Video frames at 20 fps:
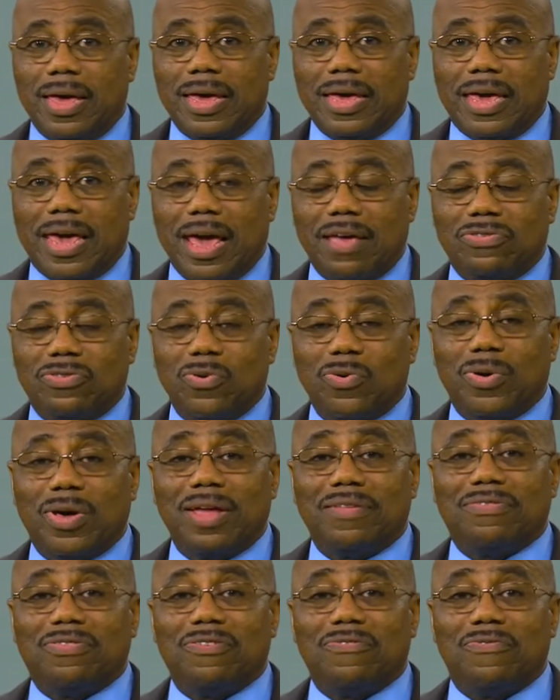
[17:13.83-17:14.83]
Guess who
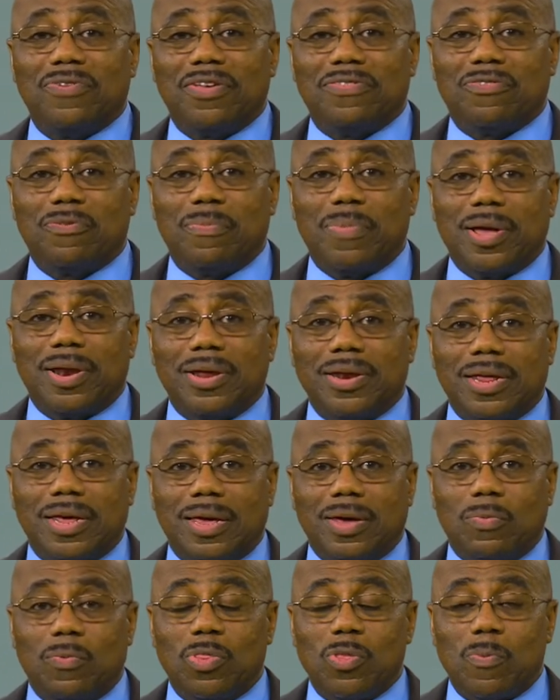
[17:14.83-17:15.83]
gets the
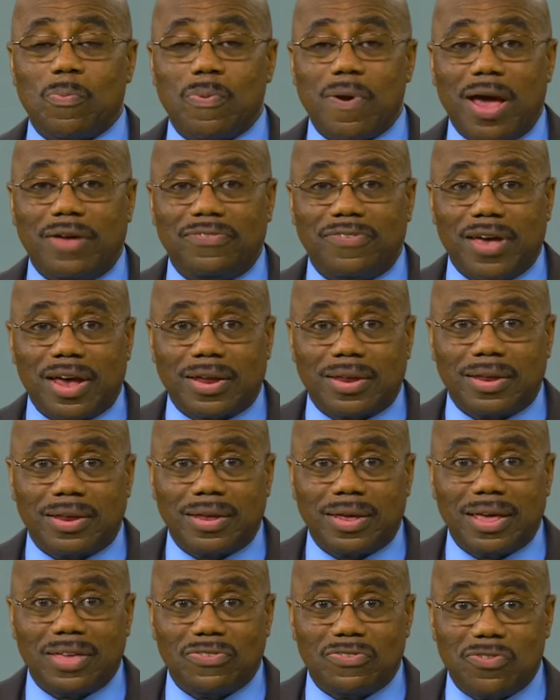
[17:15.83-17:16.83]
visibility when the project
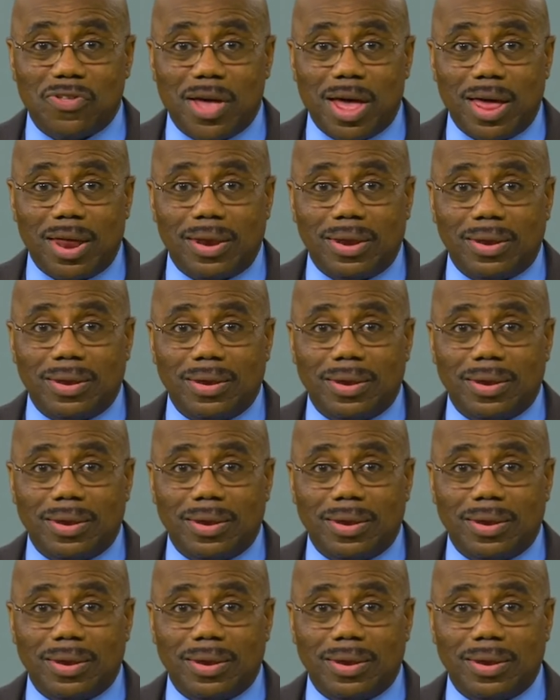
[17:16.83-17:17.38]
is done?